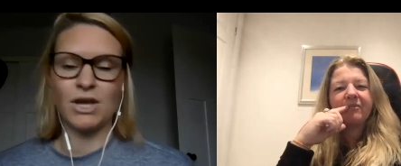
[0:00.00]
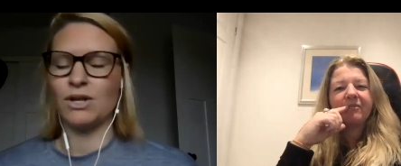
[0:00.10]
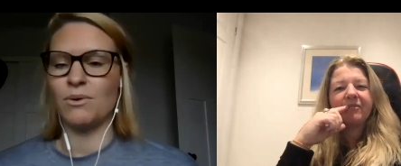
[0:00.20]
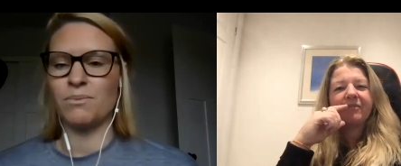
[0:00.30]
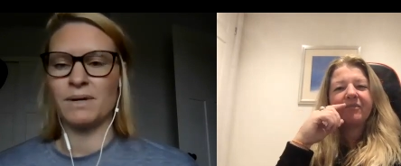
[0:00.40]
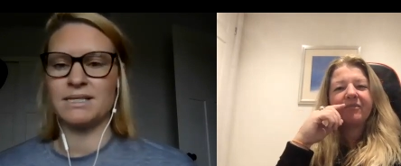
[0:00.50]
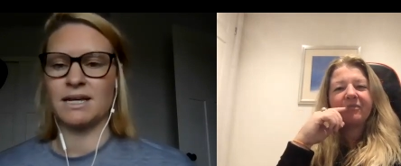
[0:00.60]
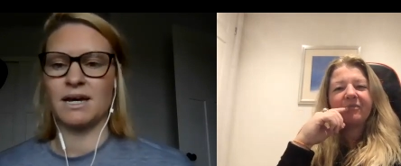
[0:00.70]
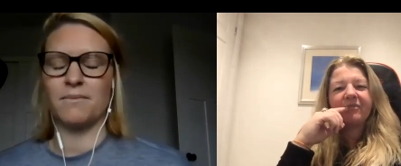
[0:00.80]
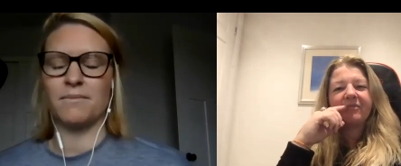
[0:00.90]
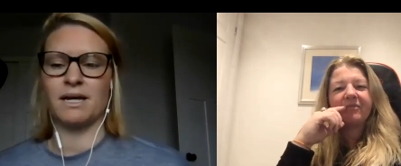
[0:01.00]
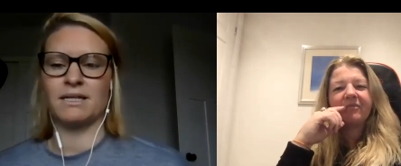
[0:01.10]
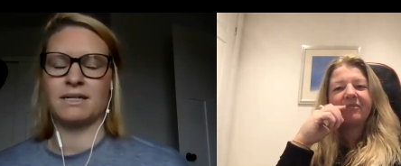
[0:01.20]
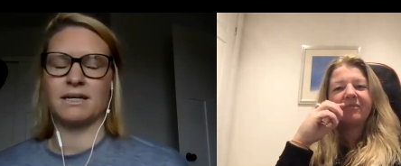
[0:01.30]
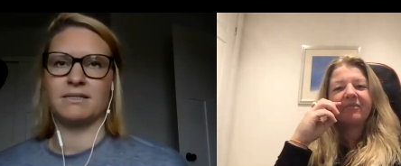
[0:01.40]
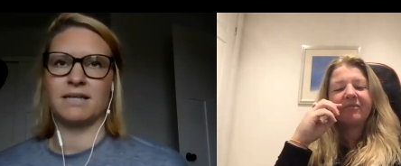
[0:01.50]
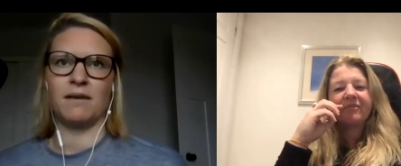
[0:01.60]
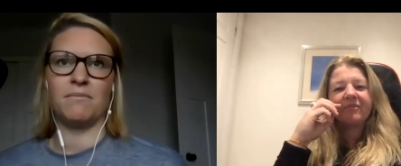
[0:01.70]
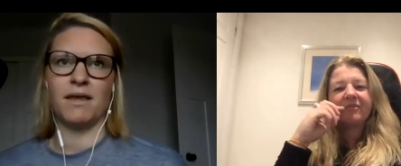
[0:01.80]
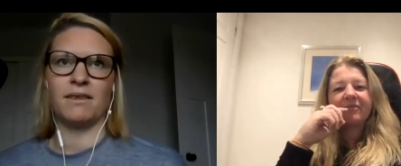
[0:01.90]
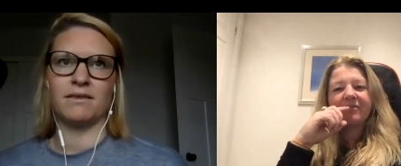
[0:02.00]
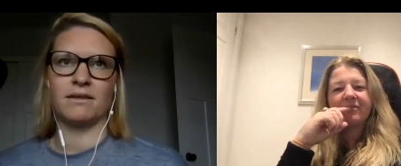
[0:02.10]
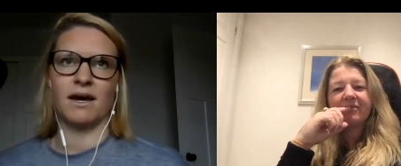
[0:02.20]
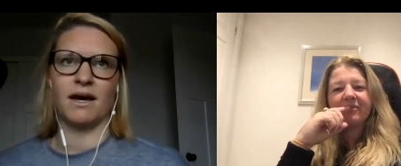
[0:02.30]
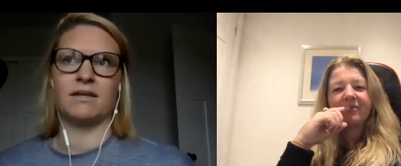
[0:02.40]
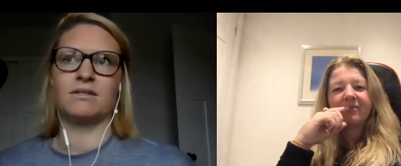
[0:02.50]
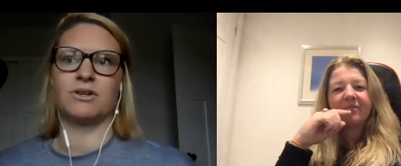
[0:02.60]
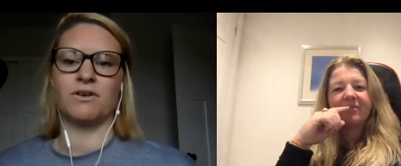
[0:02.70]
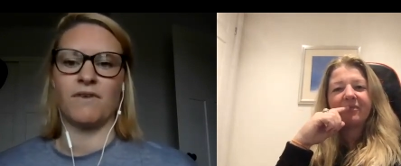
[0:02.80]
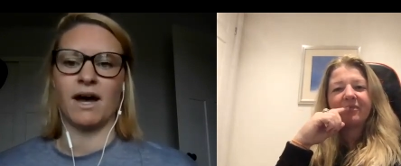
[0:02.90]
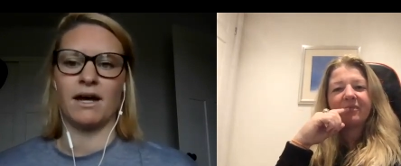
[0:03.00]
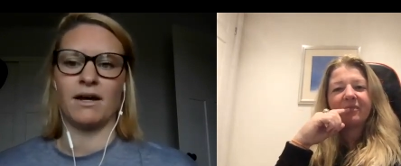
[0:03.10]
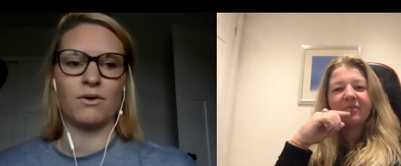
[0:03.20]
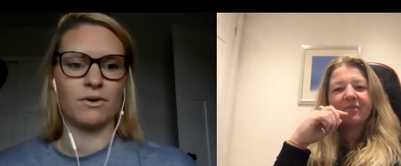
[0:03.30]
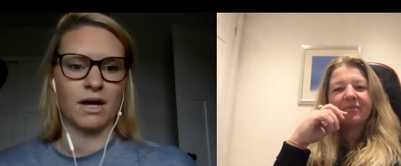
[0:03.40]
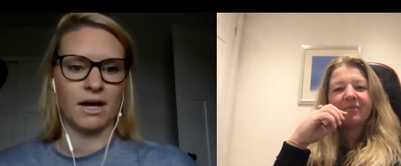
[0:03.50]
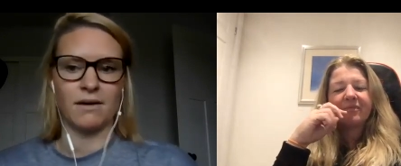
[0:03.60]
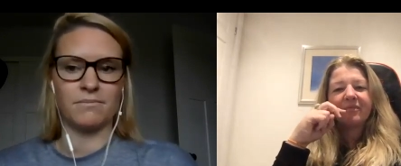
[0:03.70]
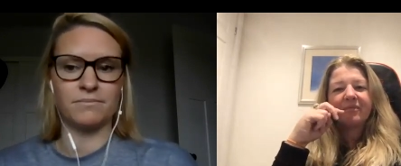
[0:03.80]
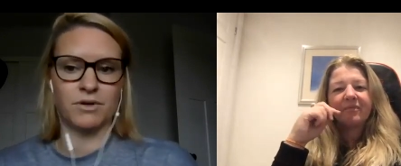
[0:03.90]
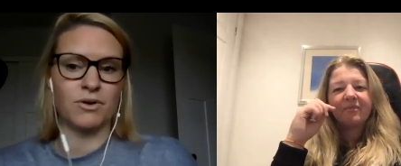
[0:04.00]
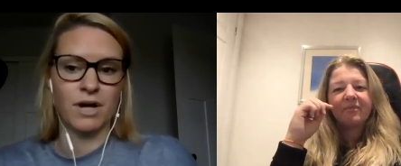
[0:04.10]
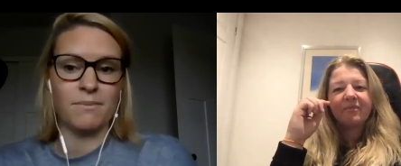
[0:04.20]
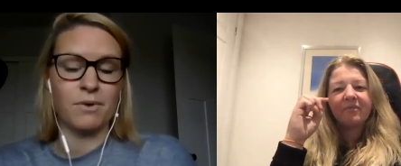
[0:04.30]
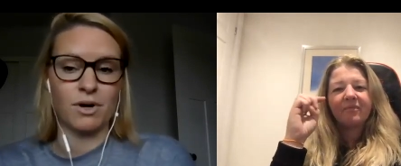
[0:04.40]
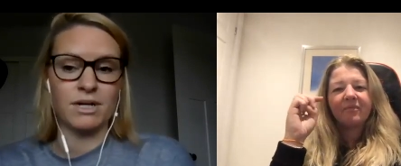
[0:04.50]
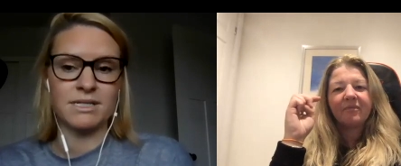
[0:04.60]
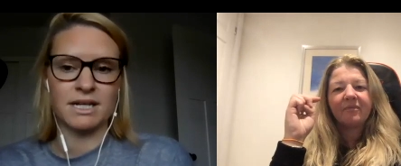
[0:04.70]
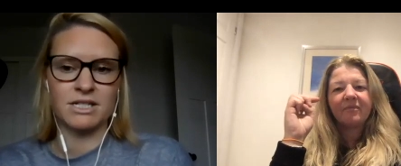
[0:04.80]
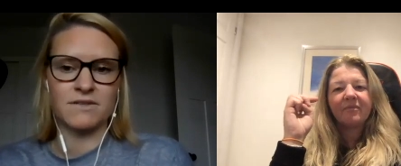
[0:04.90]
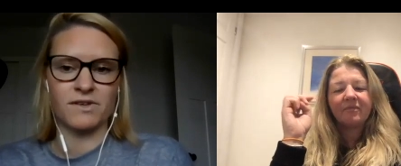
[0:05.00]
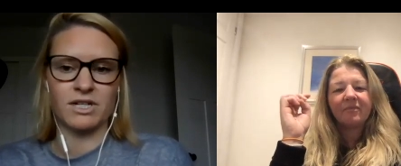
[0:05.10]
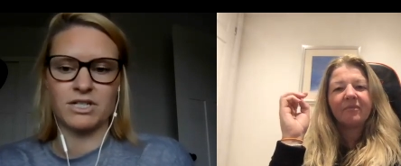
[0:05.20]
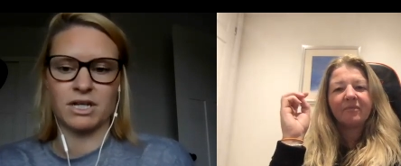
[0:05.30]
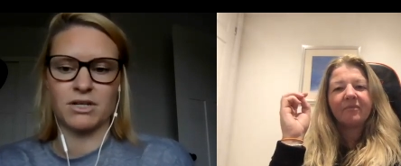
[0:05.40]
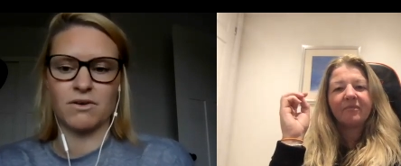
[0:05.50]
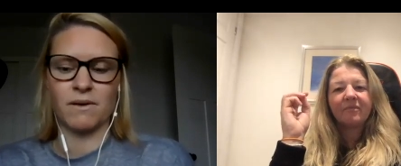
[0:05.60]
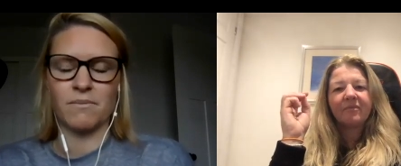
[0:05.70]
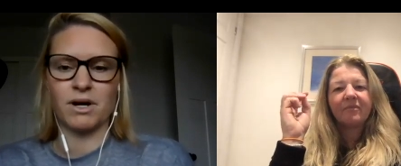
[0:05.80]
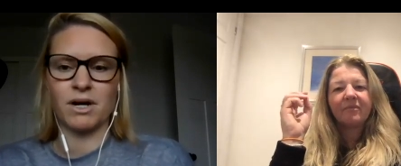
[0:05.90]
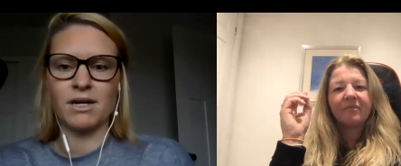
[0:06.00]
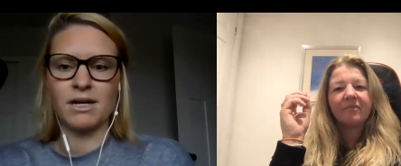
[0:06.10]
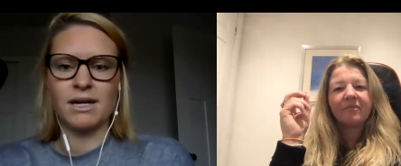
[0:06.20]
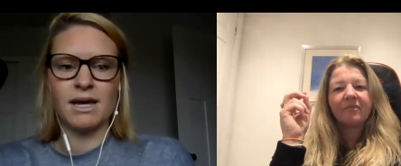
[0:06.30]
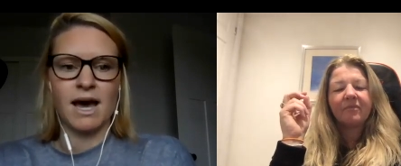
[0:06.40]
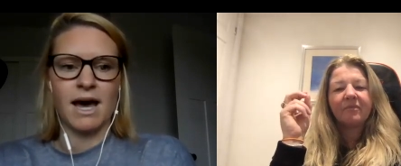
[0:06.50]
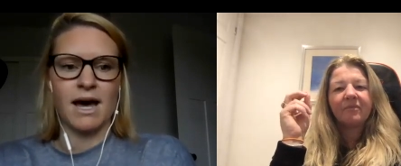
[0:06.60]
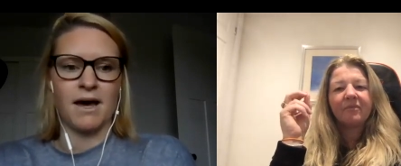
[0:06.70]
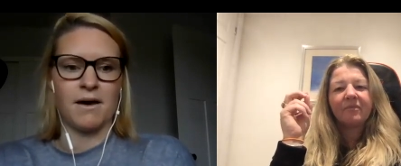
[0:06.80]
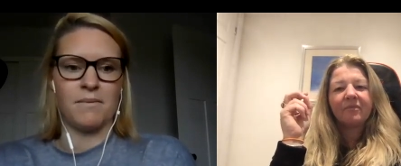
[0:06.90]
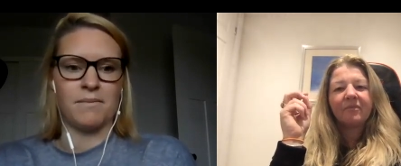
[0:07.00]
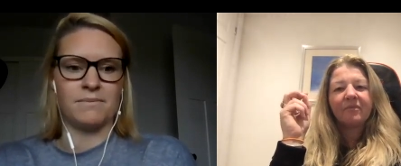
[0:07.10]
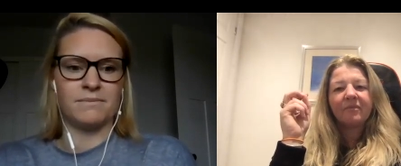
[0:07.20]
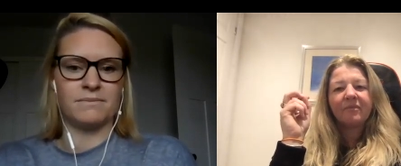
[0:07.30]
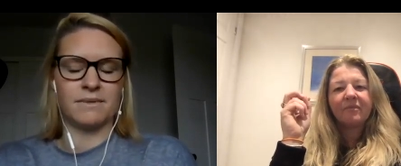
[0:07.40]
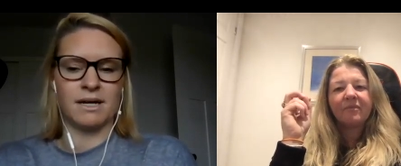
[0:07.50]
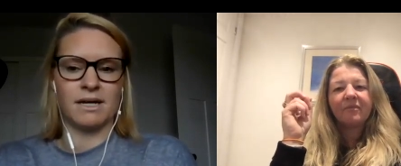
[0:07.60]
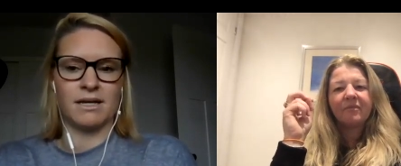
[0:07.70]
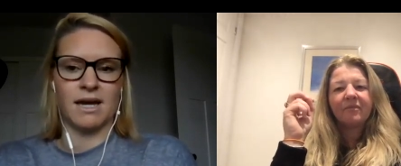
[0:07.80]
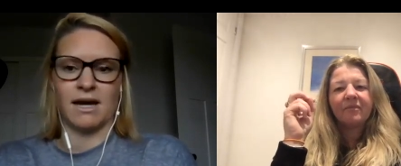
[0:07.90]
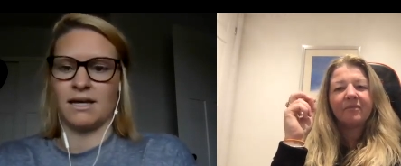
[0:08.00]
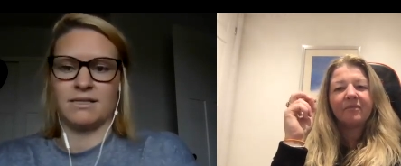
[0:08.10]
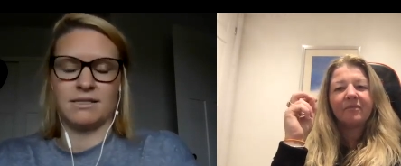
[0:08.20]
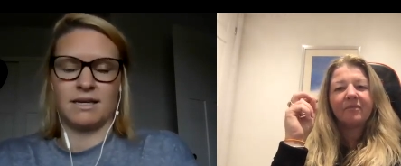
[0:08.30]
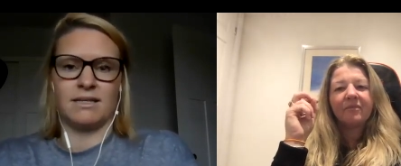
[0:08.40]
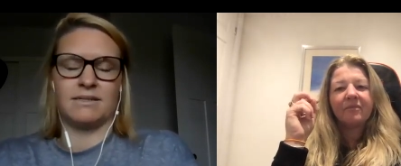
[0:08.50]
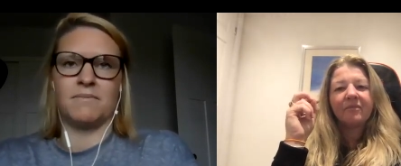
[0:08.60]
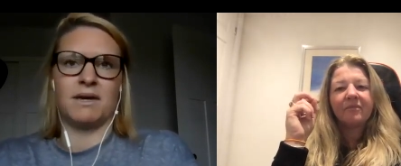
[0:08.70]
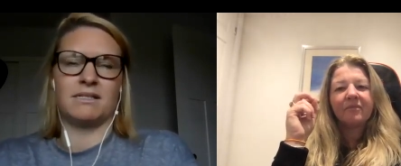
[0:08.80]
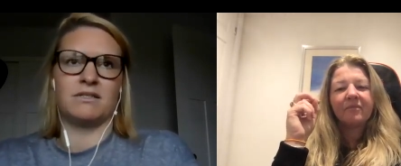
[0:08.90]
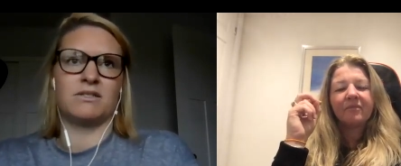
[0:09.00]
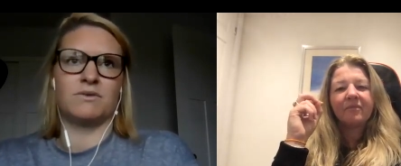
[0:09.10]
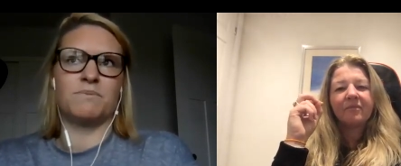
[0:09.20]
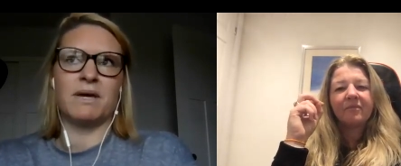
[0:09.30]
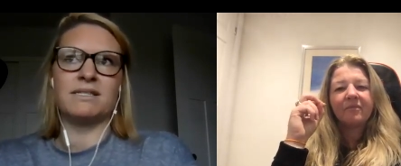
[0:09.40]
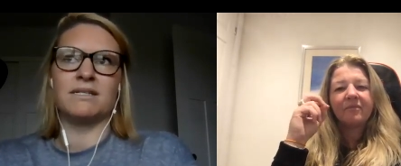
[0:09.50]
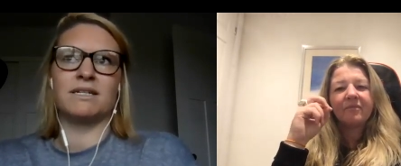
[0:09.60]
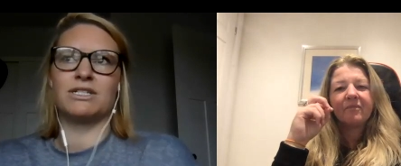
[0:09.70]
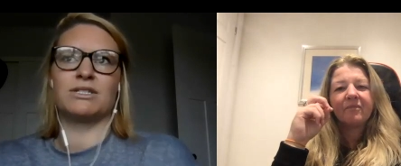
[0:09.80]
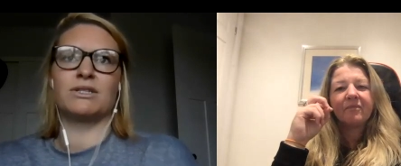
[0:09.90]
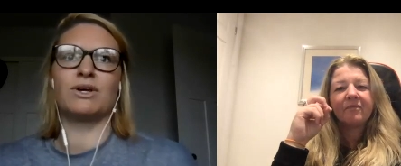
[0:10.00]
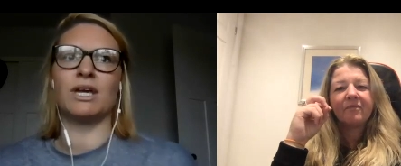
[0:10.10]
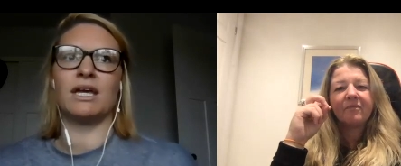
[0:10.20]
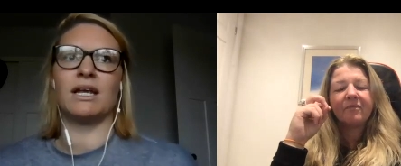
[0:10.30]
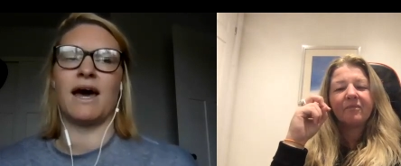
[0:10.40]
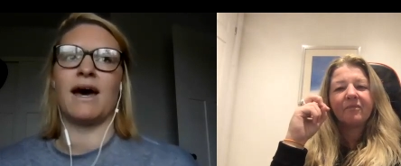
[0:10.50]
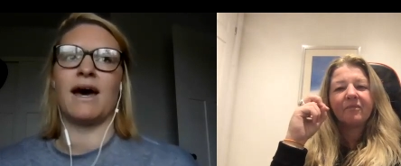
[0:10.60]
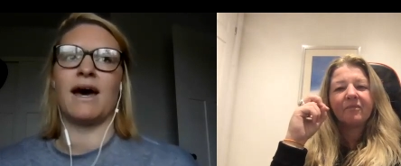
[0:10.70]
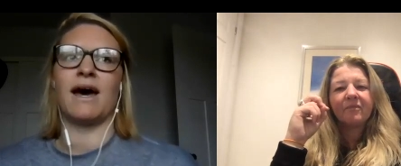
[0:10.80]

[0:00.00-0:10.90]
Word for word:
Speaker 1: Nope, it's um it's a 10 month uh, certified uh, program course I just finished in November. Um, yeah, it's it's amazing. So it's basically just looking at,